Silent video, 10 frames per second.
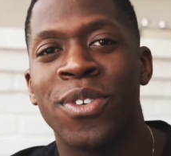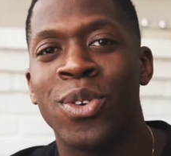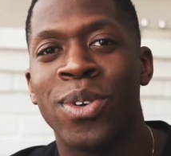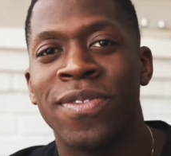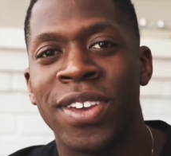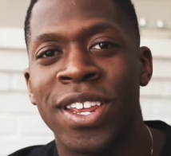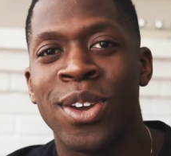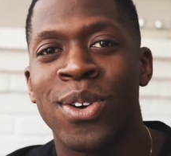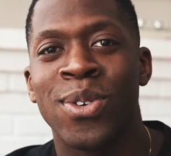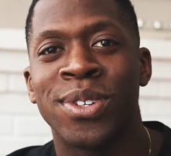you're doing
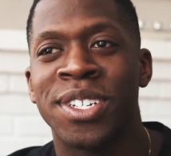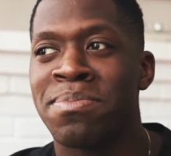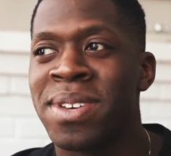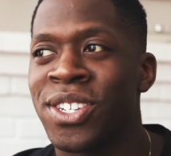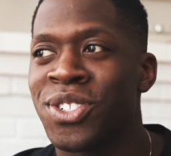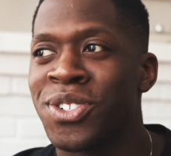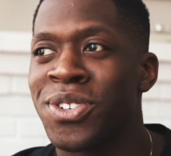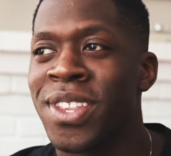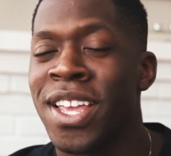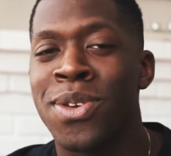video, just make
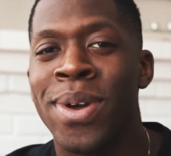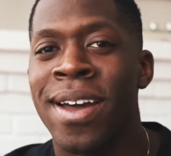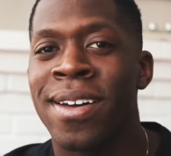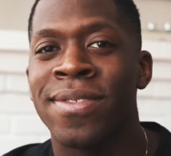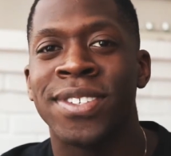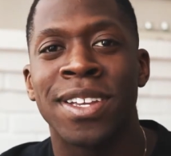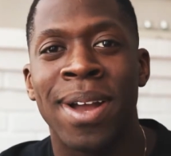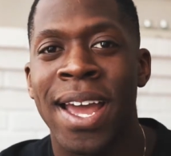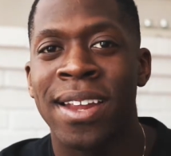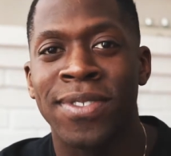sure that you have some
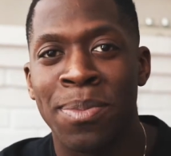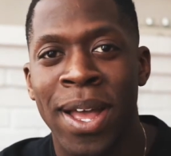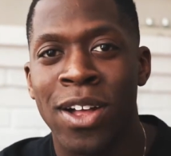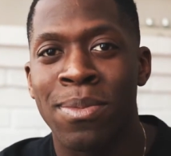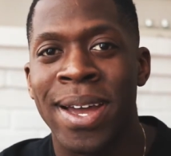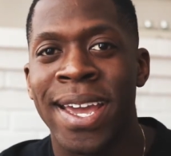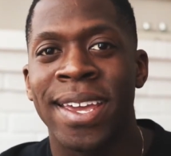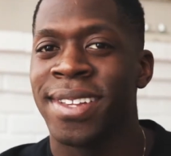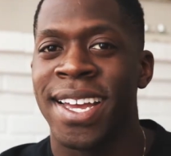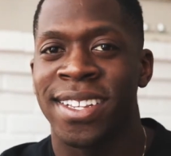kind of lapel
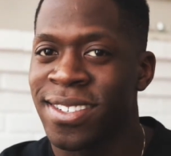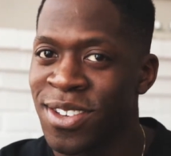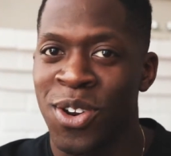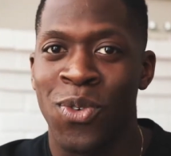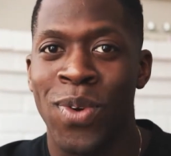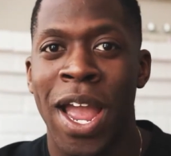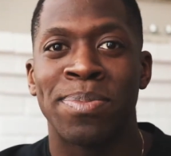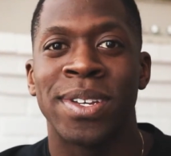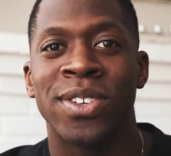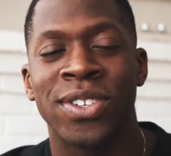mic that's
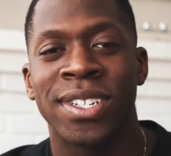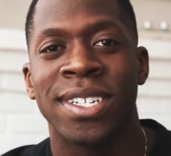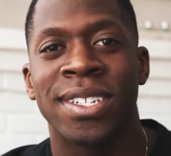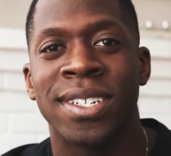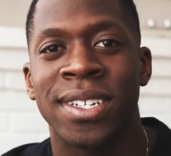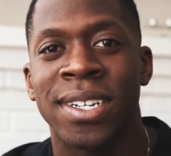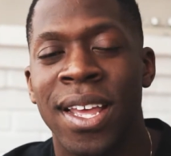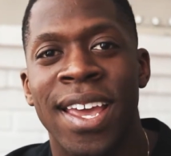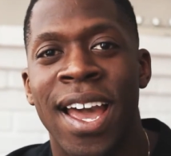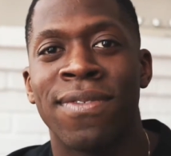wrapped and hooked into
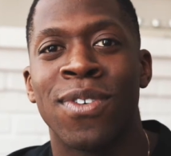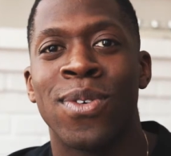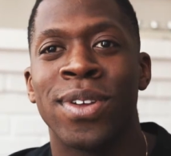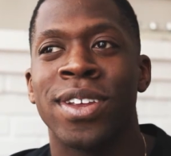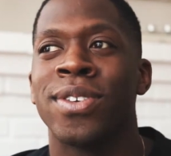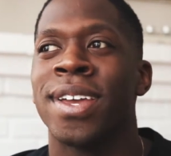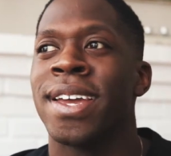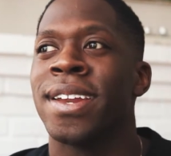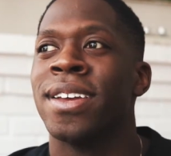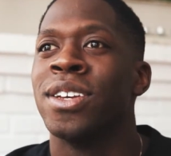the iPhone. It'll
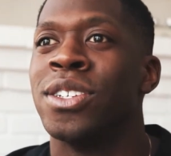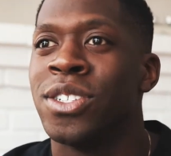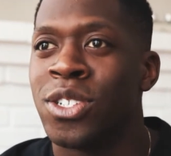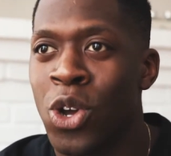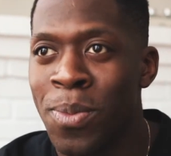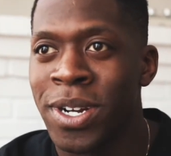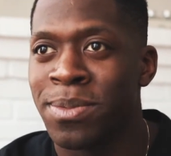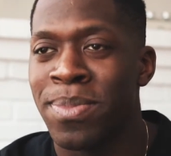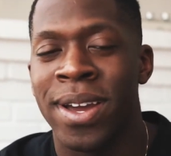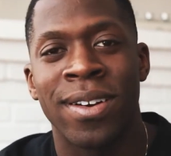get so
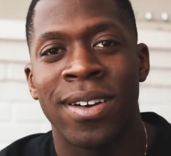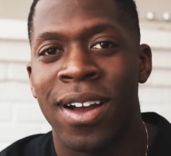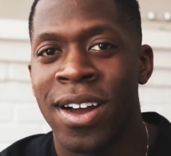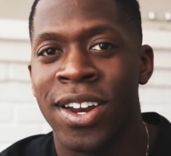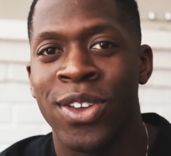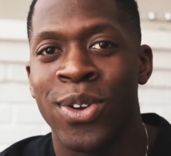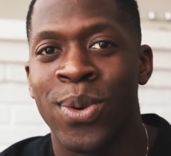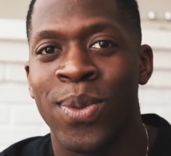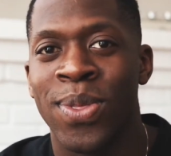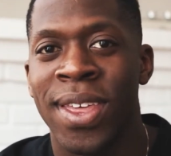much better
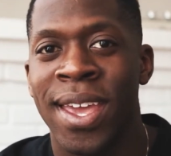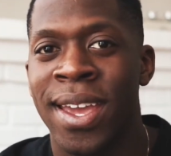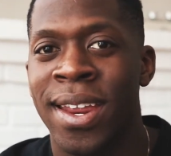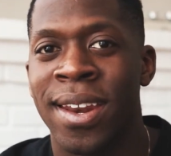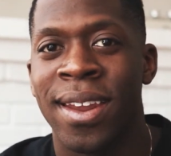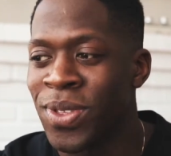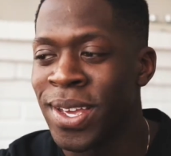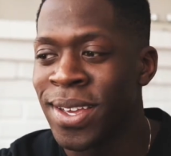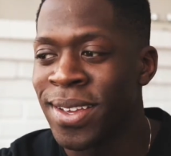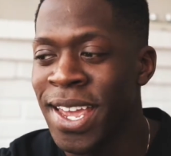audio than
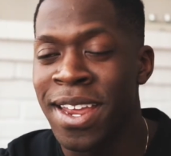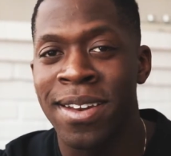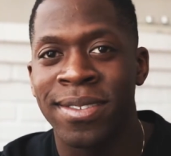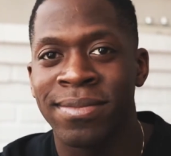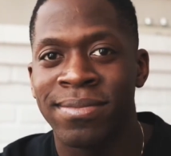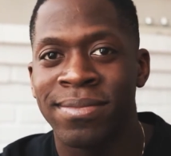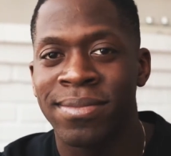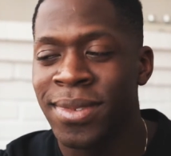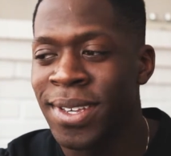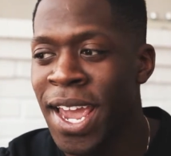the
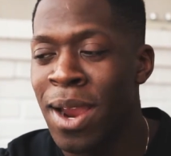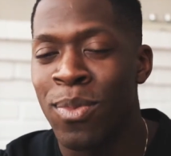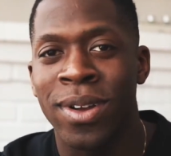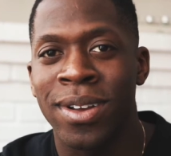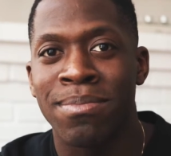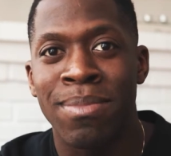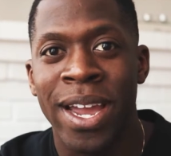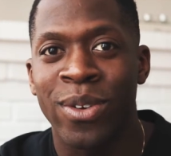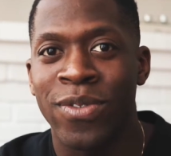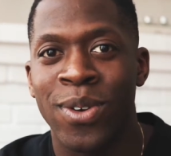in-camera
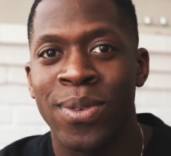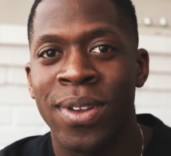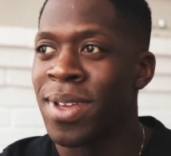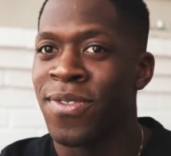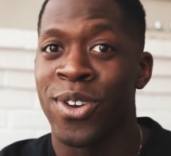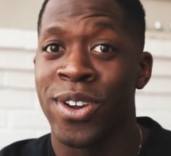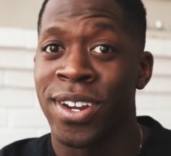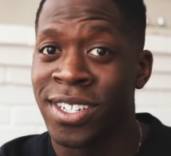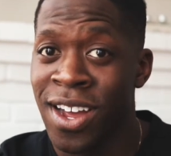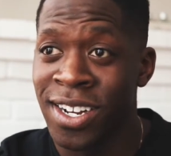microphone. If you're
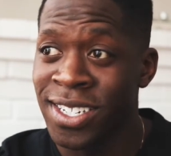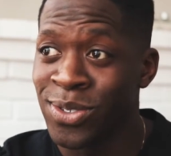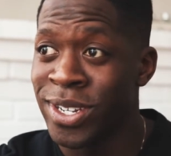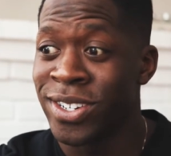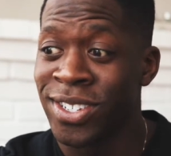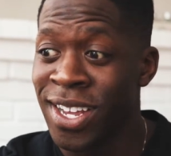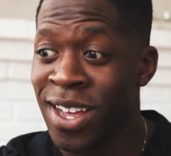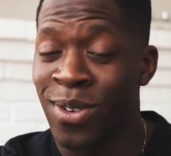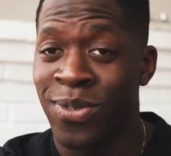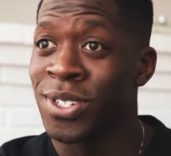gonna talk to it
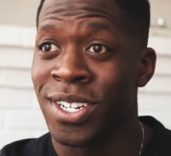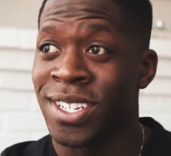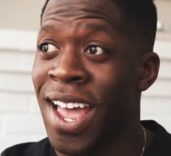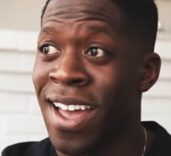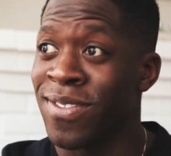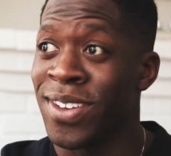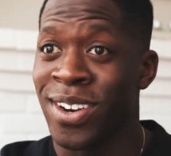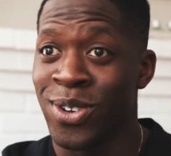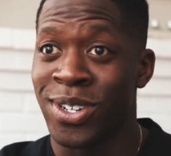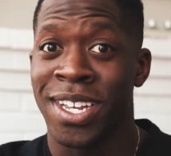yourself, just have it
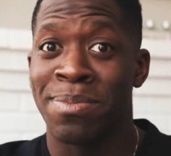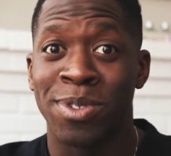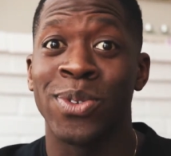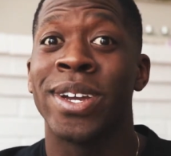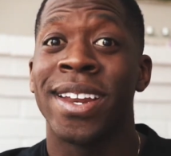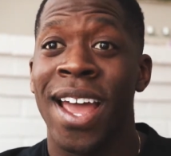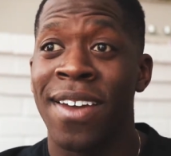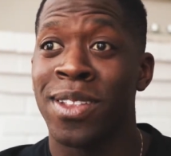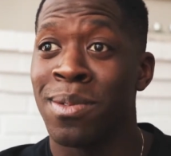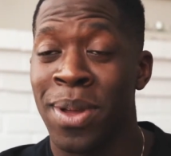hooked up to it,
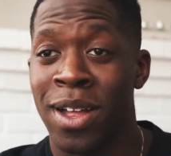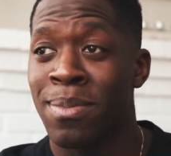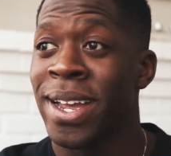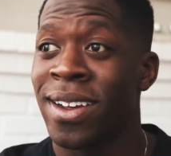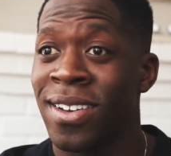have the lapel mic